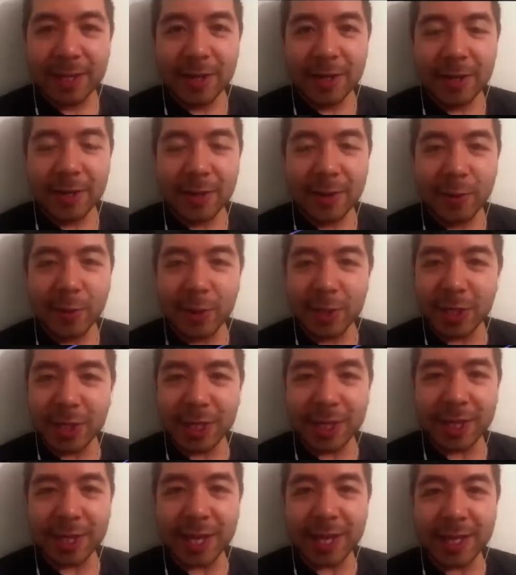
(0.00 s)

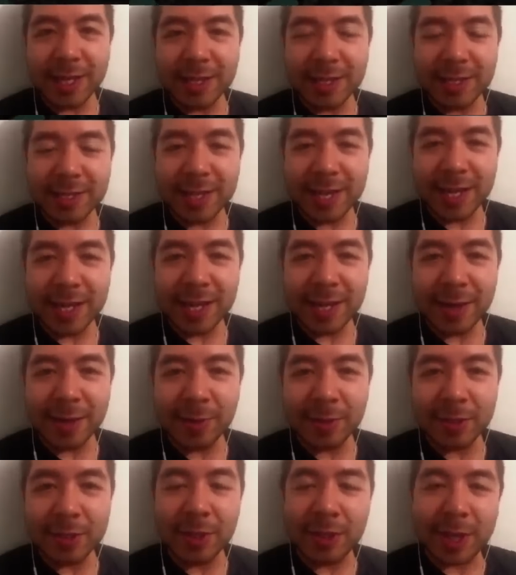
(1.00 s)
wishing that instead I
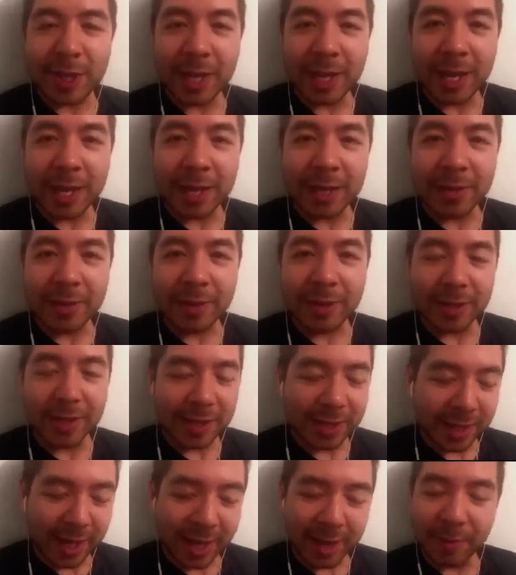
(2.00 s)
was looking at a
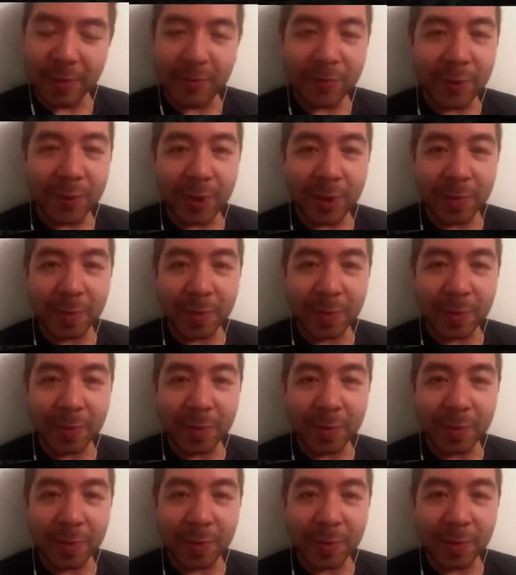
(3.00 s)
game of Wurm.